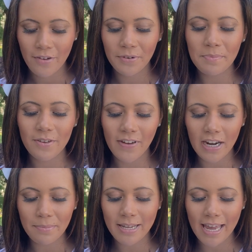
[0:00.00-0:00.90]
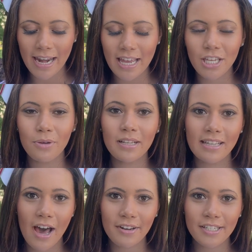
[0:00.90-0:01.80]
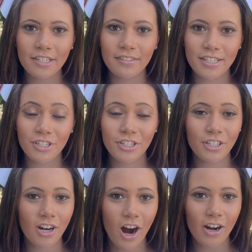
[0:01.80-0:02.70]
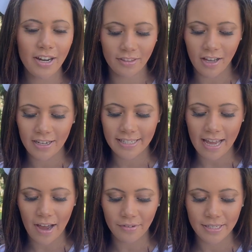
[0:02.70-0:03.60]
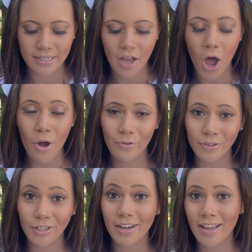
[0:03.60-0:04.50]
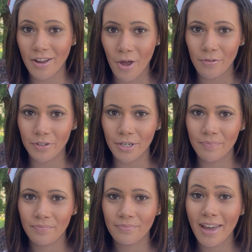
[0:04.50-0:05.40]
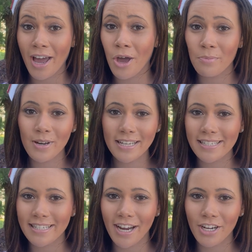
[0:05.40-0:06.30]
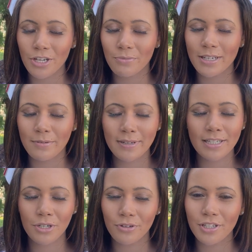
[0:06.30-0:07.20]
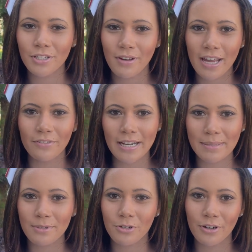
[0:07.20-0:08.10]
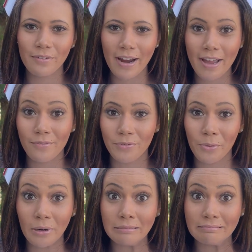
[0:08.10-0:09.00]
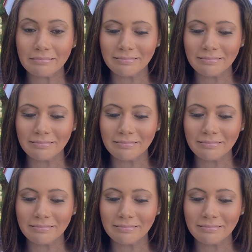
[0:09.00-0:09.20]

From the very beginning, you allowed us to listen to your heart and lung sounds over and over. I hope we didn't scare you when we told you you had a respiratory rate of four.